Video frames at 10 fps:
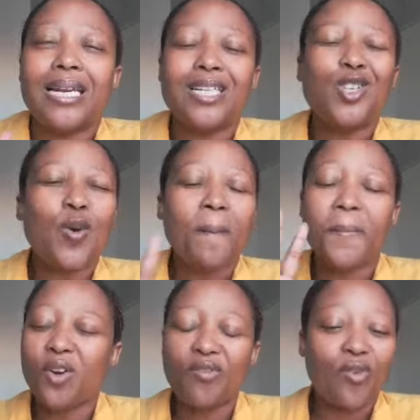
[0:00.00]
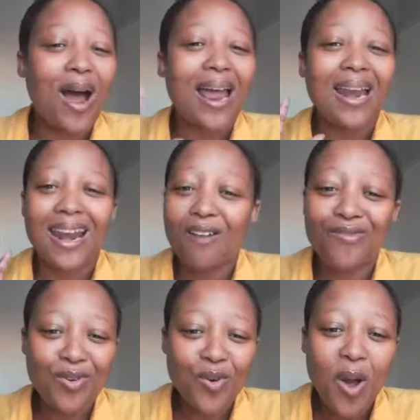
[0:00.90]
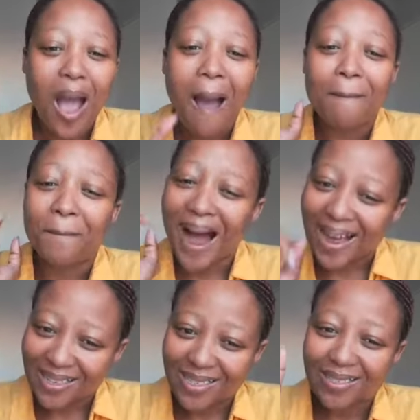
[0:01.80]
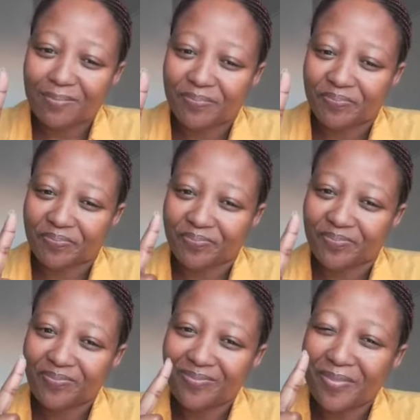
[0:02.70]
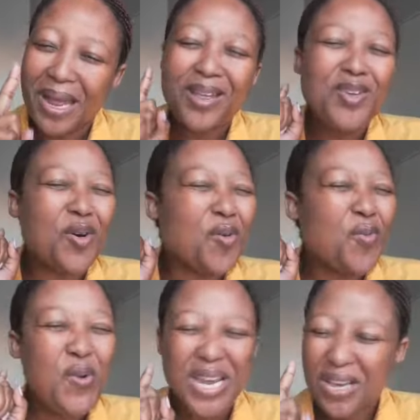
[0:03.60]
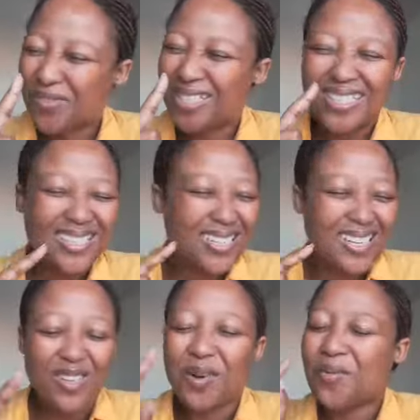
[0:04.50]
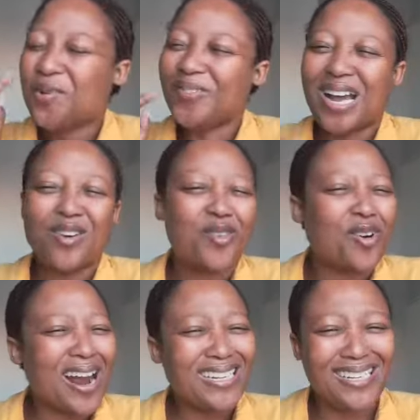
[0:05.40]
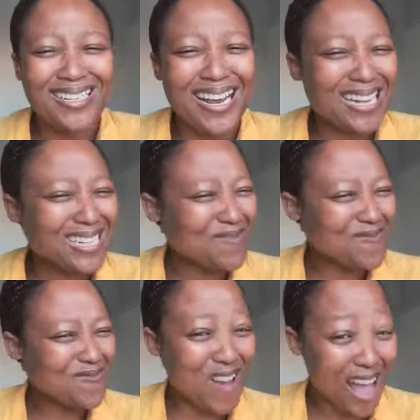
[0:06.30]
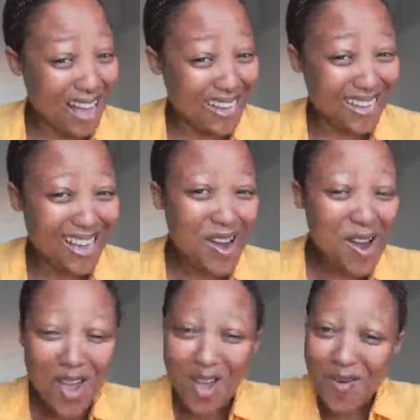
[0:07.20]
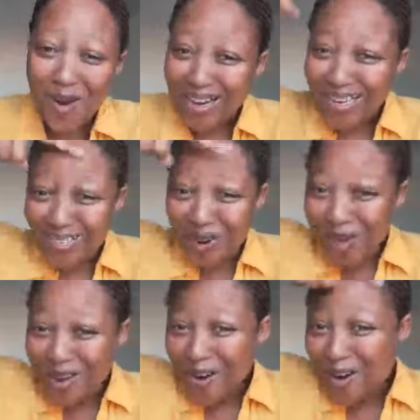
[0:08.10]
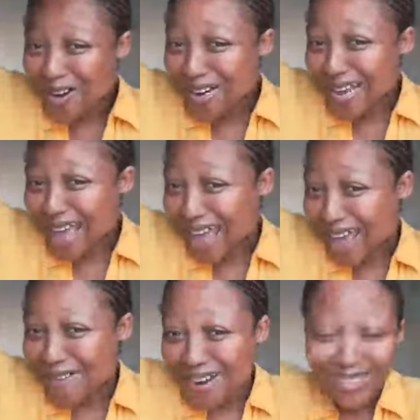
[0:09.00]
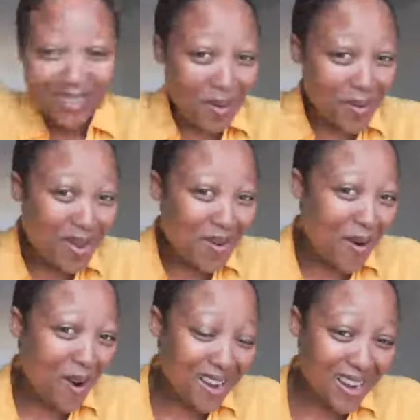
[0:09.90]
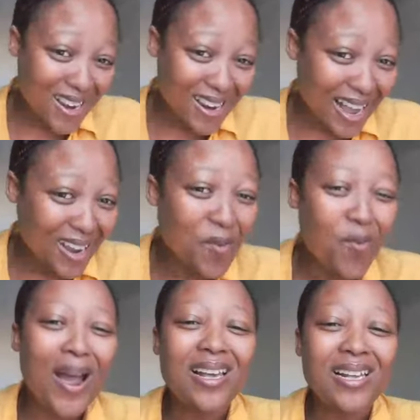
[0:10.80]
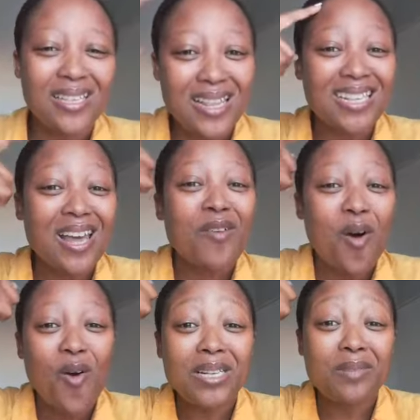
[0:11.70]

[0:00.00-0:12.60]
you are beautiful, I love you, but your weaves are crusty as fuck. What is going on here? What is going on? Like, why is this thing always